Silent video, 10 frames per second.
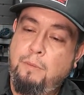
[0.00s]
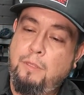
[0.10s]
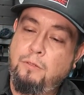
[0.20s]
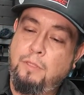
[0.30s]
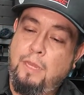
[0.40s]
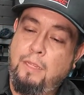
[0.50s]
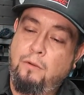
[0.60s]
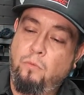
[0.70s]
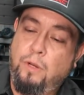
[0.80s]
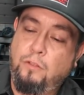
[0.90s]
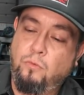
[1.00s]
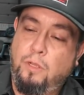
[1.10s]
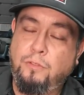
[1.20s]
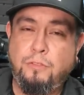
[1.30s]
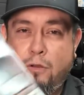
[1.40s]
I'll do that in red as
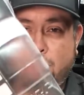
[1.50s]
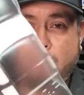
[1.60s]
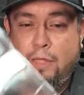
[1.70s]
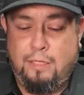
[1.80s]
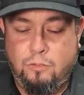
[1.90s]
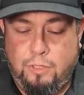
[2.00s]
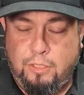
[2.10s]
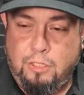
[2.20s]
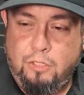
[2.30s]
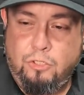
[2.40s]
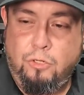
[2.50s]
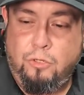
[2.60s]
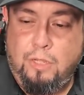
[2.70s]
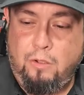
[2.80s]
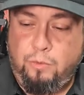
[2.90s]
well. Let's go ahead and do that so we can kind of show
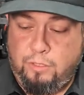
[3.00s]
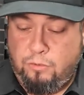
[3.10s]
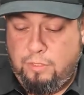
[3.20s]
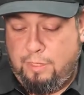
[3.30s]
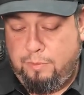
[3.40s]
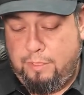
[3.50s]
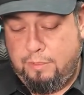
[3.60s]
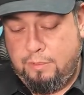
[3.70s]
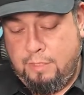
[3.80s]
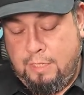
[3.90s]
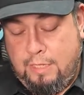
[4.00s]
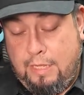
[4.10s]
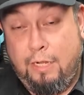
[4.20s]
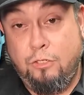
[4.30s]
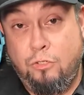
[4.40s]
you how we do that piece.
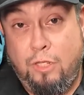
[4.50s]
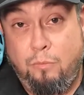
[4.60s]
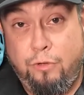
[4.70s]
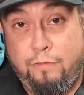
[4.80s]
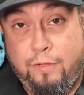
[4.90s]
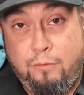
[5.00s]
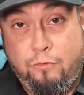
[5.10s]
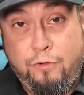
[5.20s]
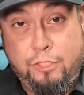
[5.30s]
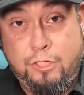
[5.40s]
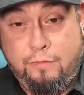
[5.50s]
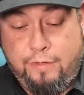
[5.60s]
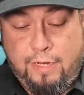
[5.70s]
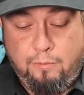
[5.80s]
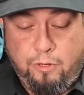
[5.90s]
And I'll just do that briefly. We'll finish it off
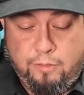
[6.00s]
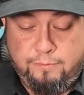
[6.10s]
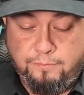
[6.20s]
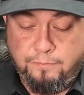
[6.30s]
camera,